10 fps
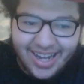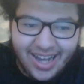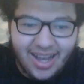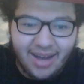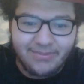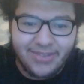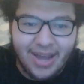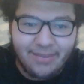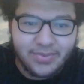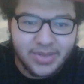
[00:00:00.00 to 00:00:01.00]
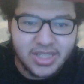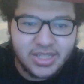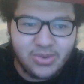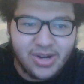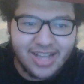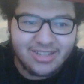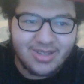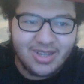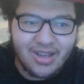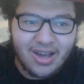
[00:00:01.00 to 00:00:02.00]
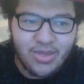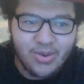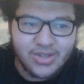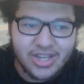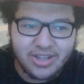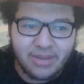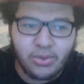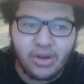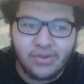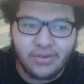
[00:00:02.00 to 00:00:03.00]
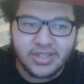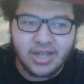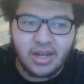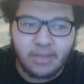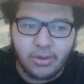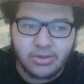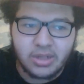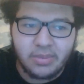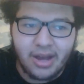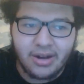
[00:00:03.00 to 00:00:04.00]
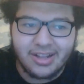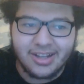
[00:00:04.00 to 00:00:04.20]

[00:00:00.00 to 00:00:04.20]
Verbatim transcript: Um, yeah, but this one actually, uh, there was I saw a preview of it. Donny posted about it.